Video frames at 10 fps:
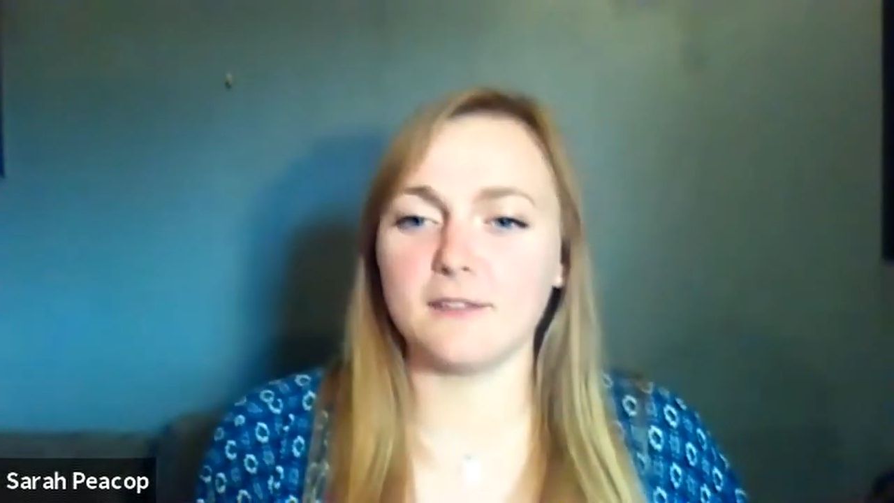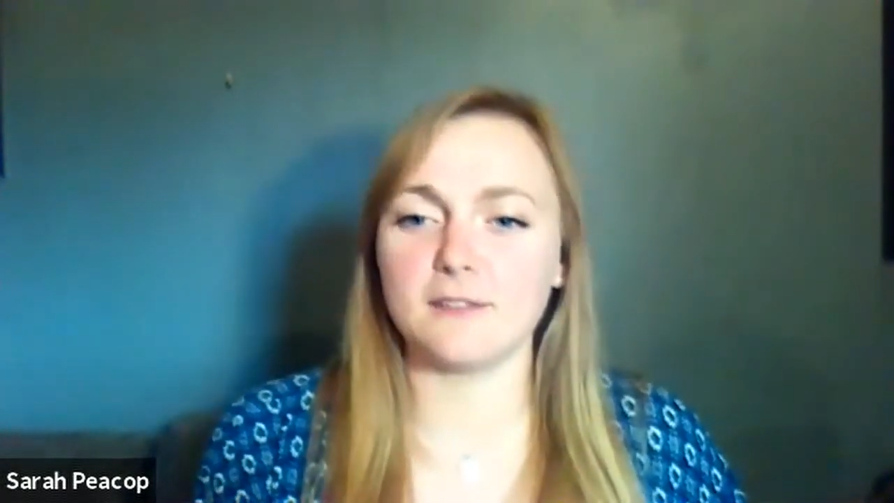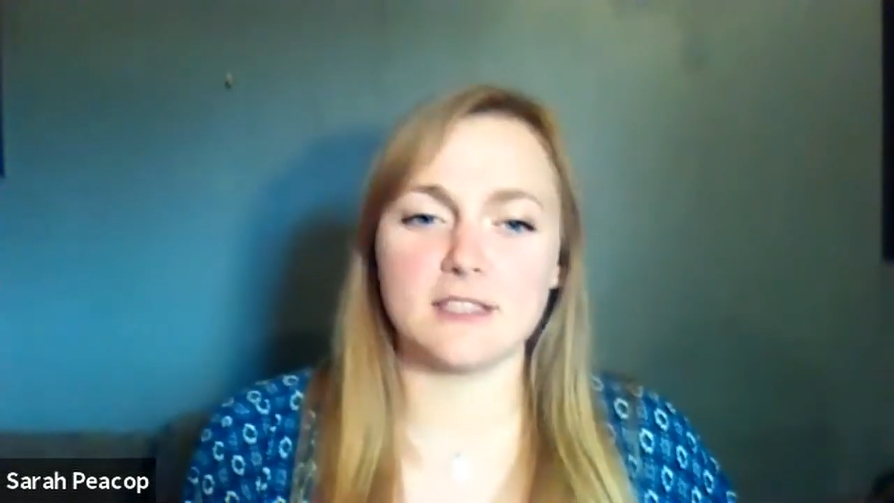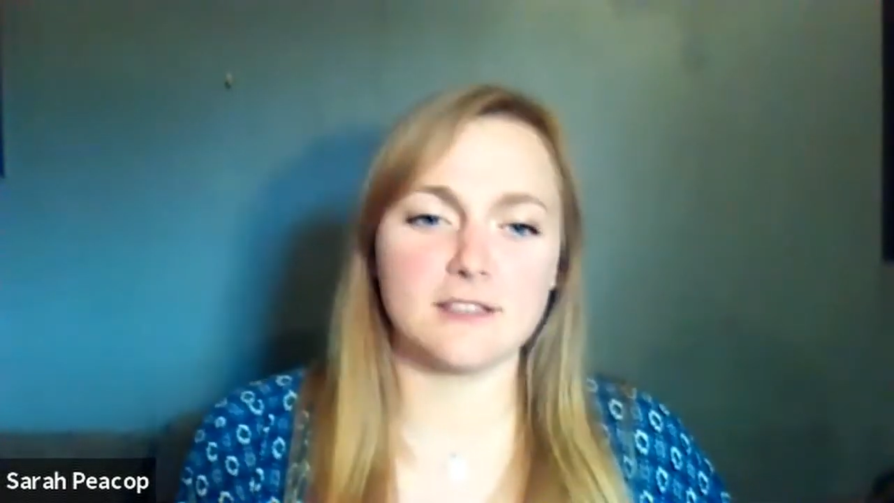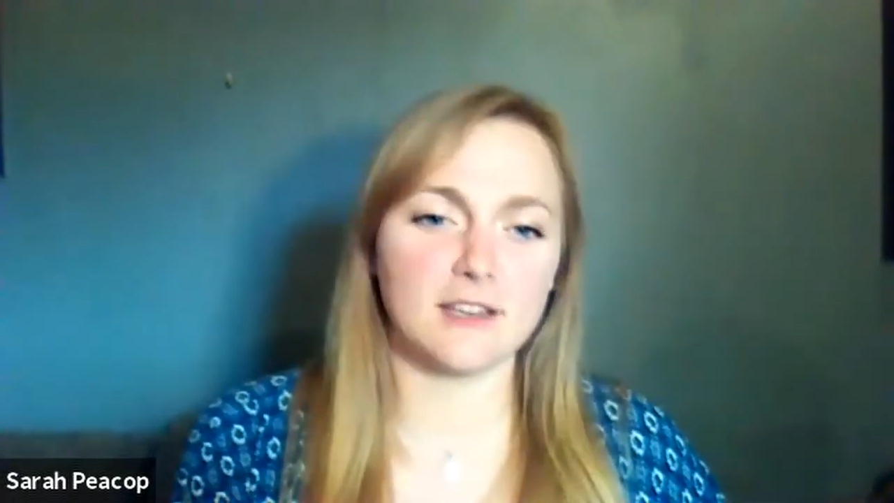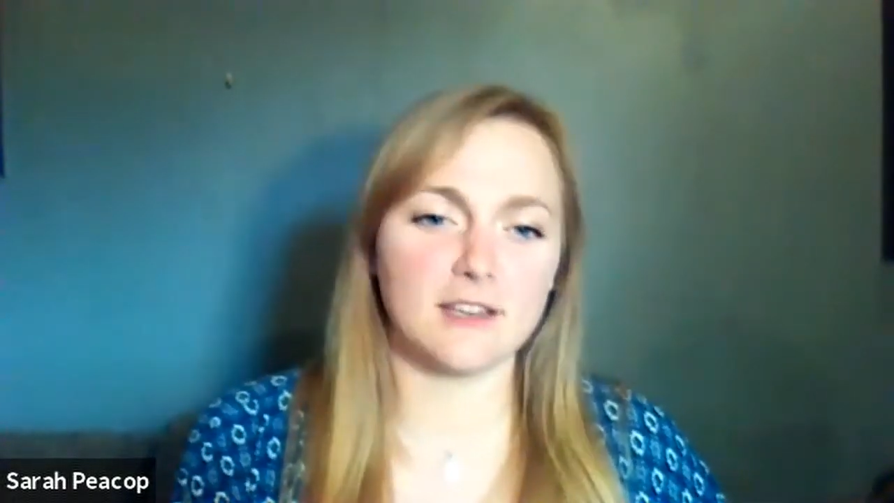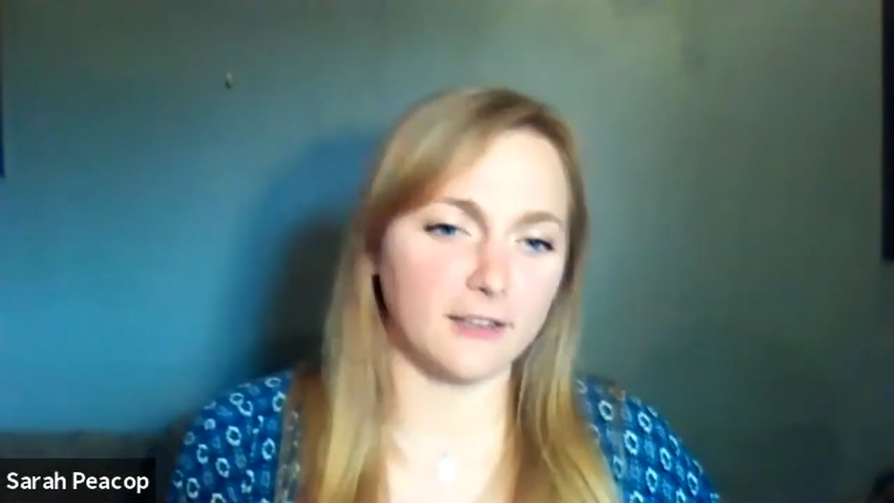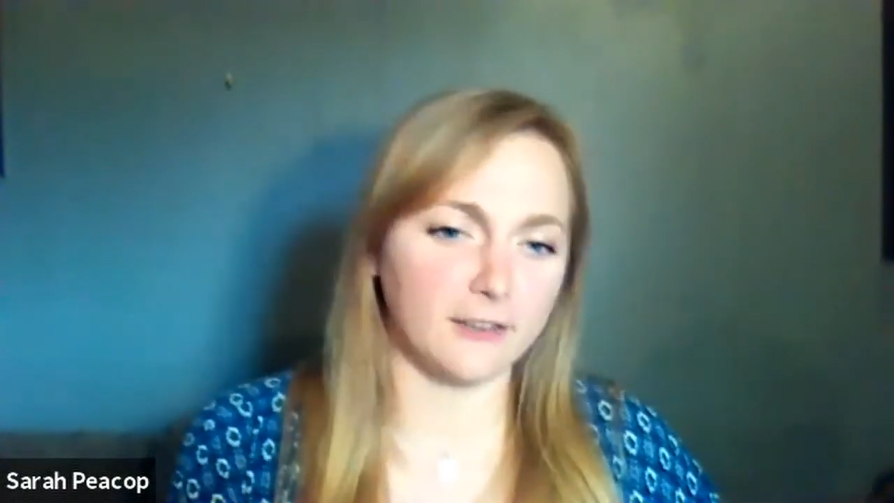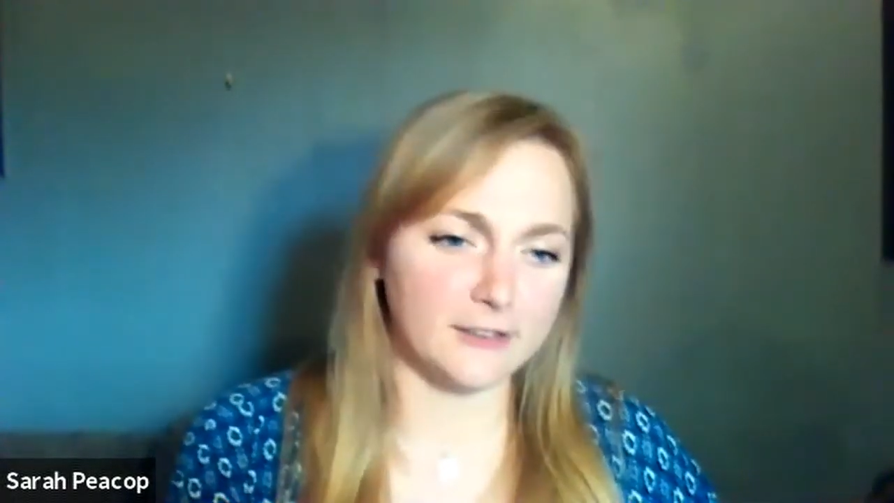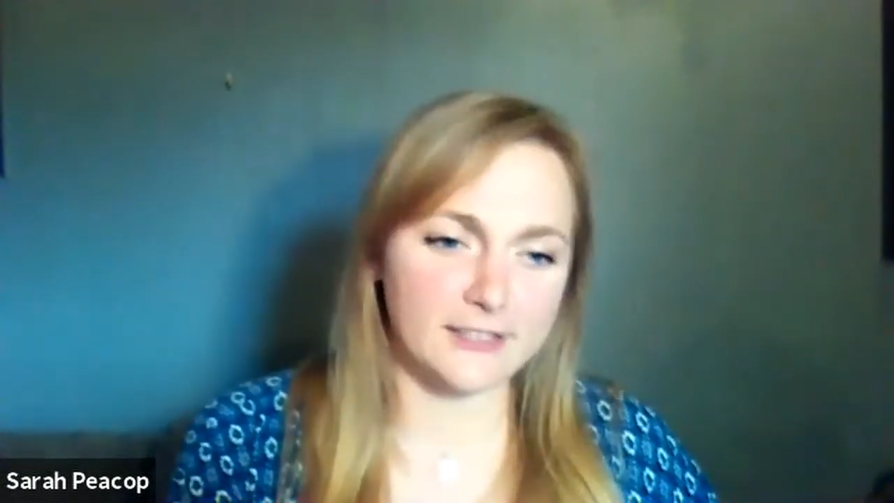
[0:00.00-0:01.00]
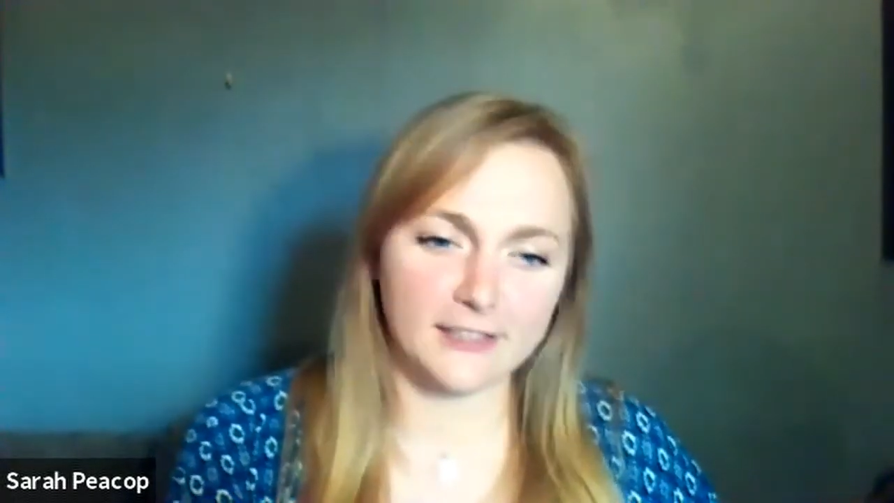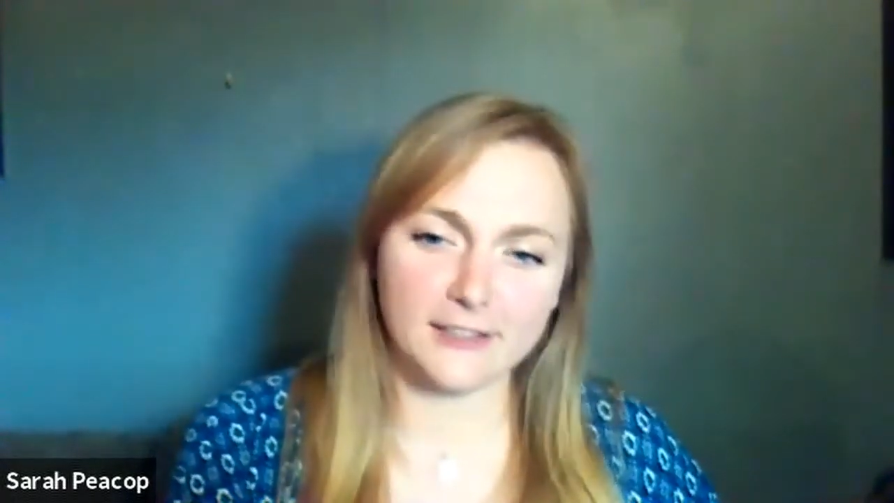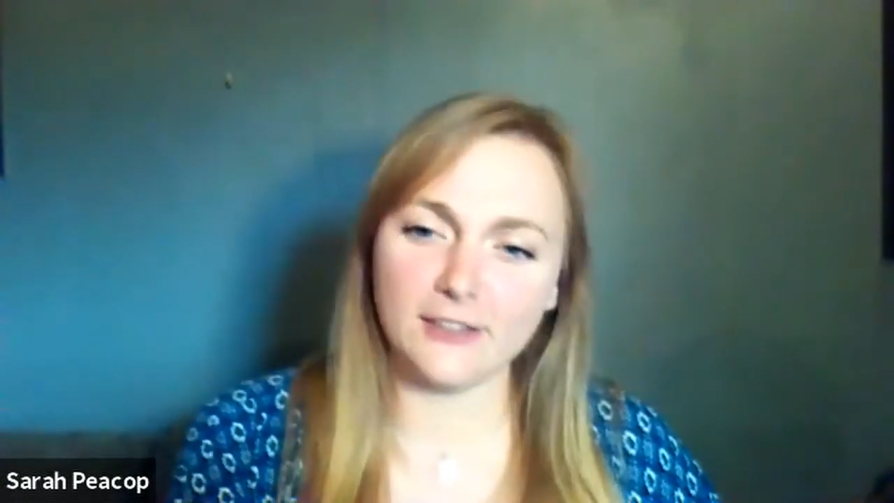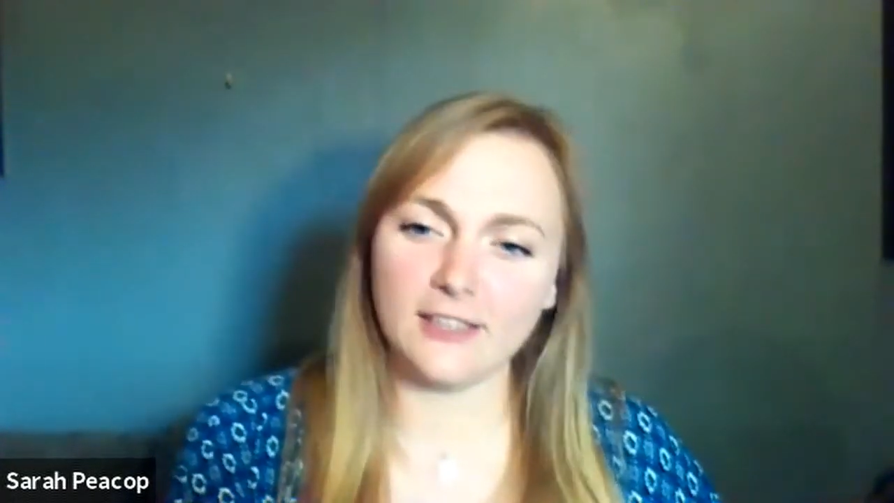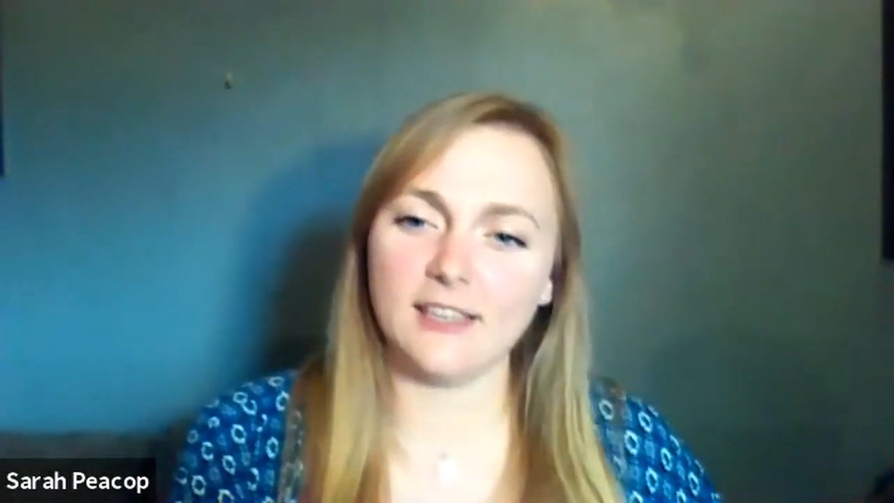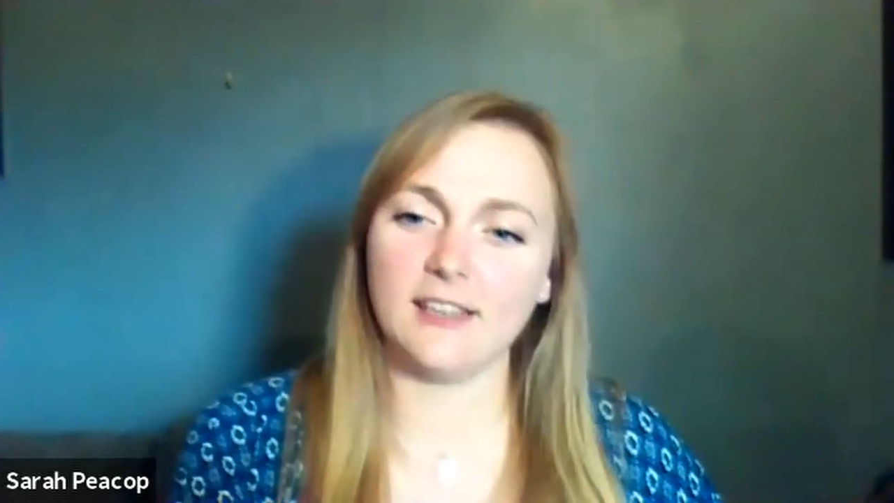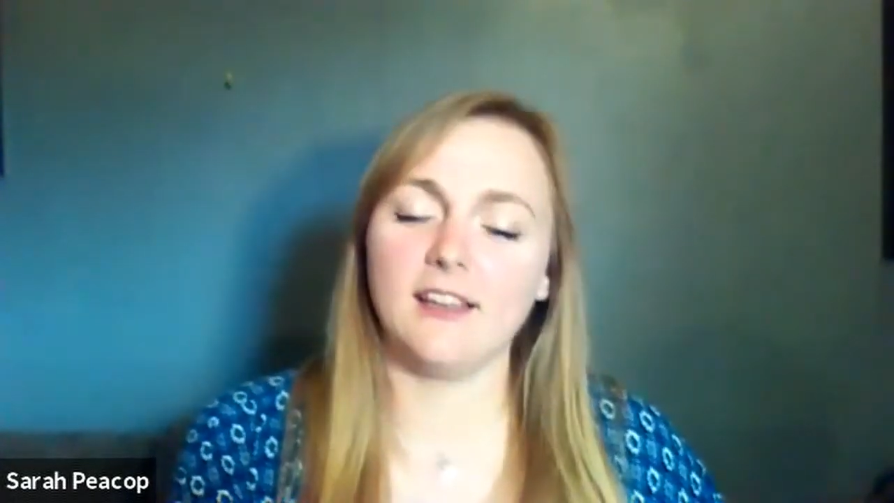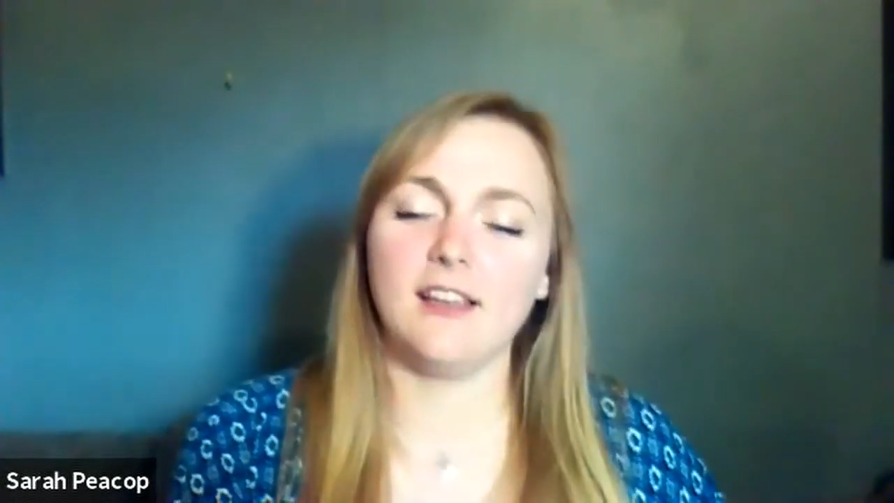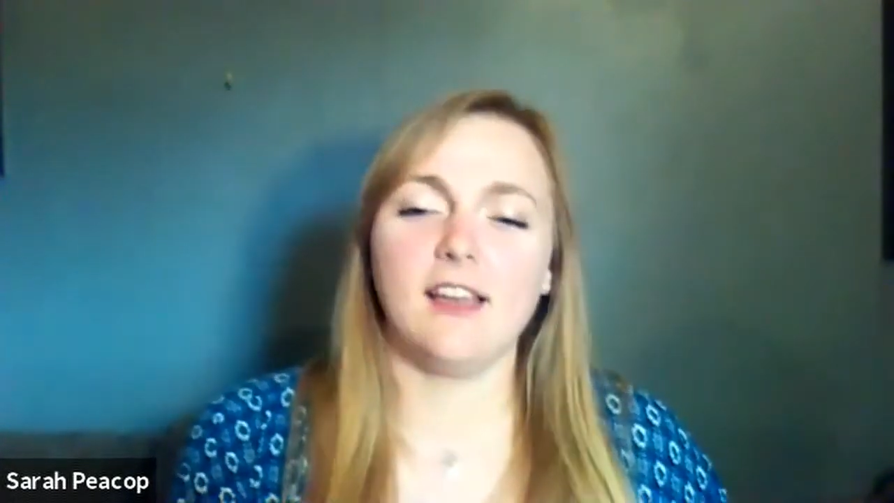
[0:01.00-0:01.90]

did archaeology at uni,